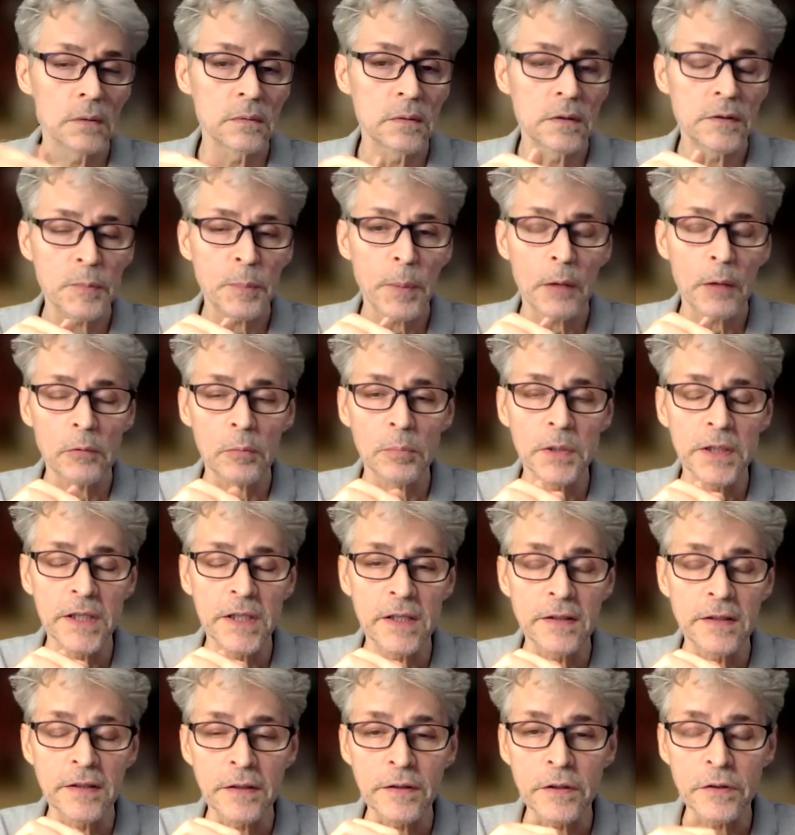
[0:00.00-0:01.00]
it's probably
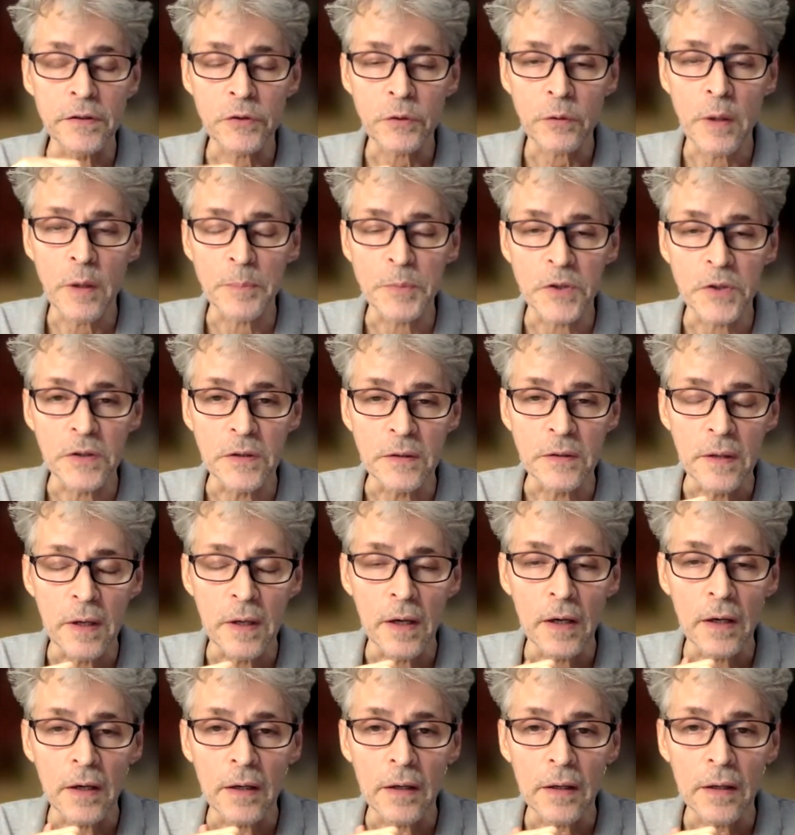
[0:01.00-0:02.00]
in the description
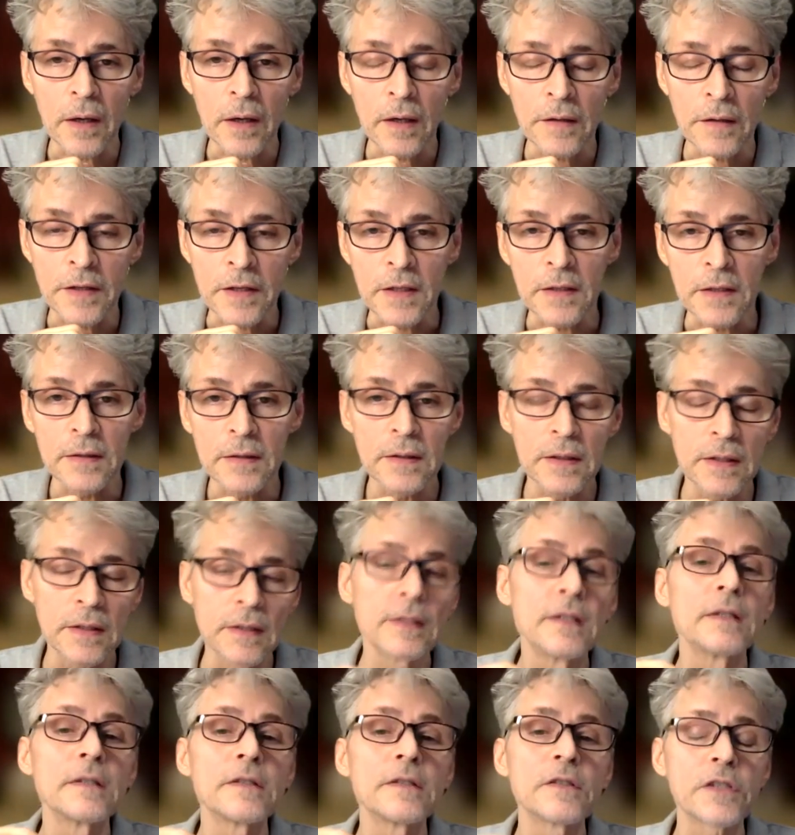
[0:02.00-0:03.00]
on the
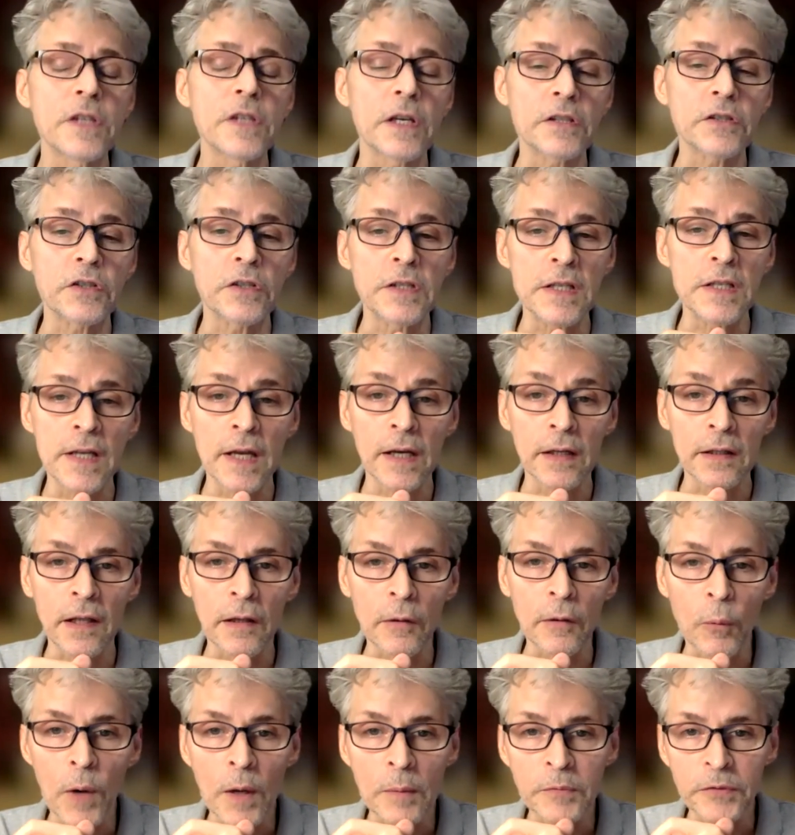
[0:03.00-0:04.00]
Session
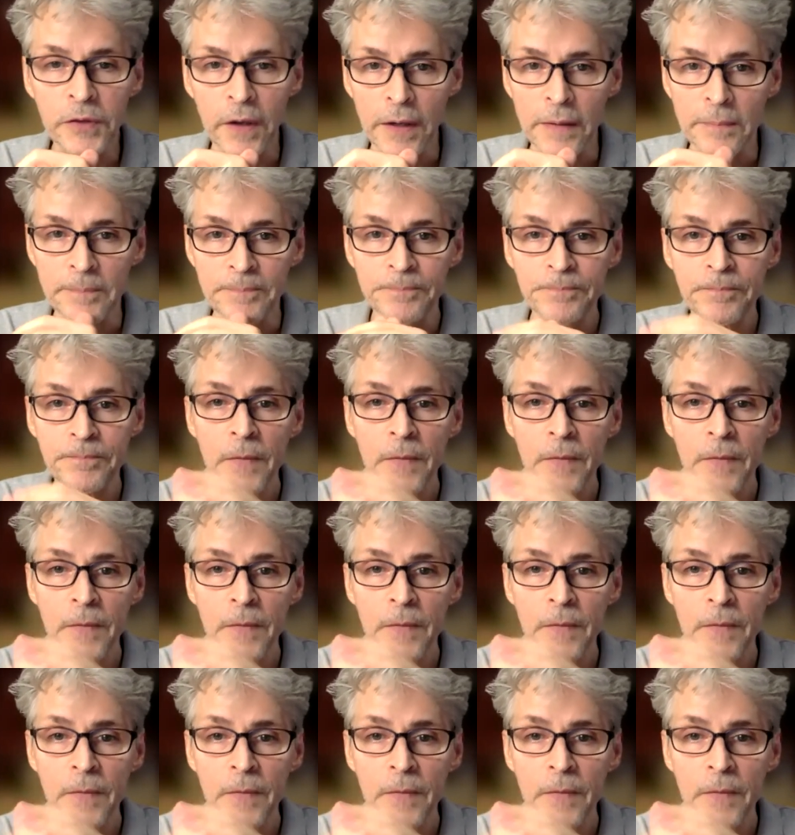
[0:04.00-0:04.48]
ELL website.